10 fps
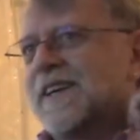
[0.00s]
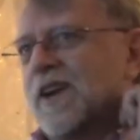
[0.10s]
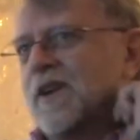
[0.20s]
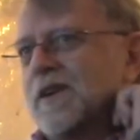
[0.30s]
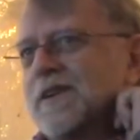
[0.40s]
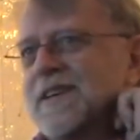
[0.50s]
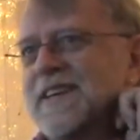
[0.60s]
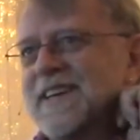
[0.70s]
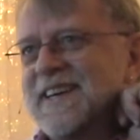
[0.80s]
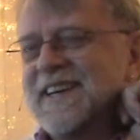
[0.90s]

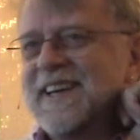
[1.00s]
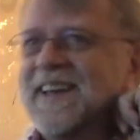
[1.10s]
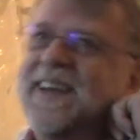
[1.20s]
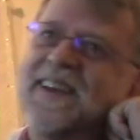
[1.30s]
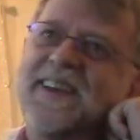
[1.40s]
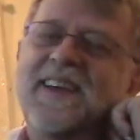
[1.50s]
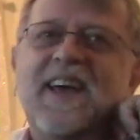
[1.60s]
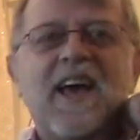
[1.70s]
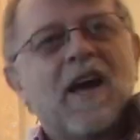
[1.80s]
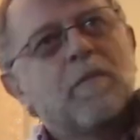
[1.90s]
yeah.
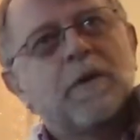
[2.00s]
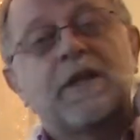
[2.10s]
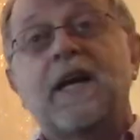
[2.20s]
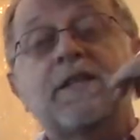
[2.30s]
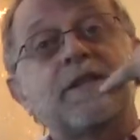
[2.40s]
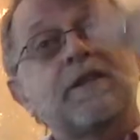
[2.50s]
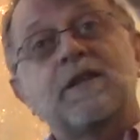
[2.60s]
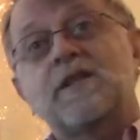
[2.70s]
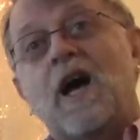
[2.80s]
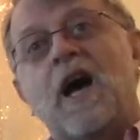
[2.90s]
But that's
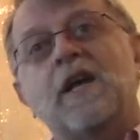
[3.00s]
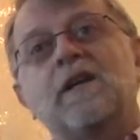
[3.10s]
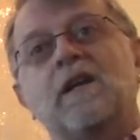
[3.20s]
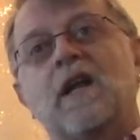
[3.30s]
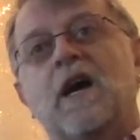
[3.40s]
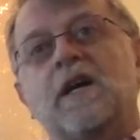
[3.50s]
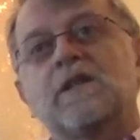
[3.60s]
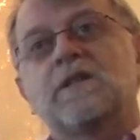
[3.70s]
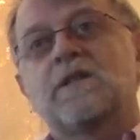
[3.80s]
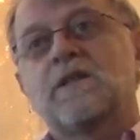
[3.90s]
this
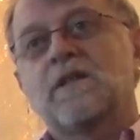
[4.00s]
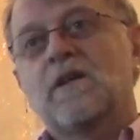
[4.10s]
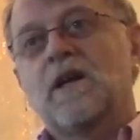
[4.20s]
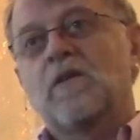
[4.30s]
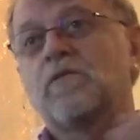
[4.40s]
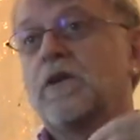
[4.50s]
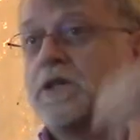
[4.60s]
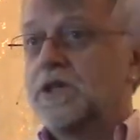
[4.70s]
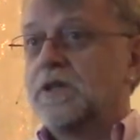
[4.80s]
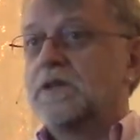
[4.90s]
idealized uh,
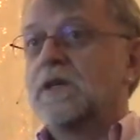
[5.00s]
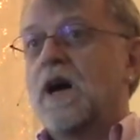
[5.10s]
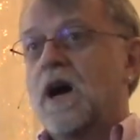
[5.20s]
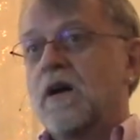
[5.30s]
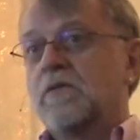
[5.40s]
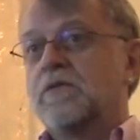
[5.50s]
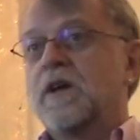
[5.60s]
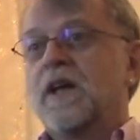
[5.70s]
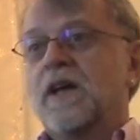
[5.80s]
version of